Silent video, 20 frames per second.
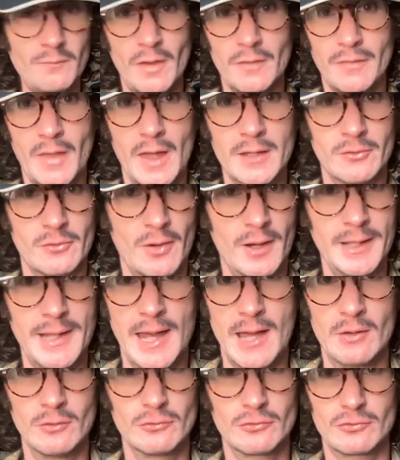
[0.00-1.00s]
That
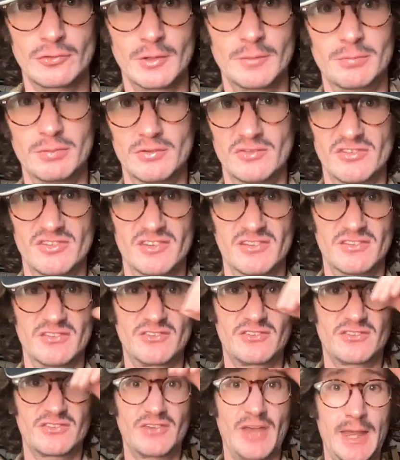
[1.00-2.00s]
Greyhound trip was
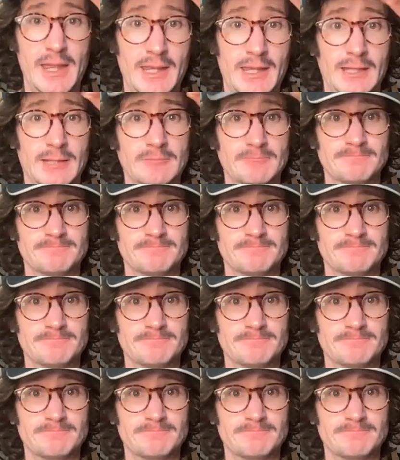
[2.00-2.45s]
insane.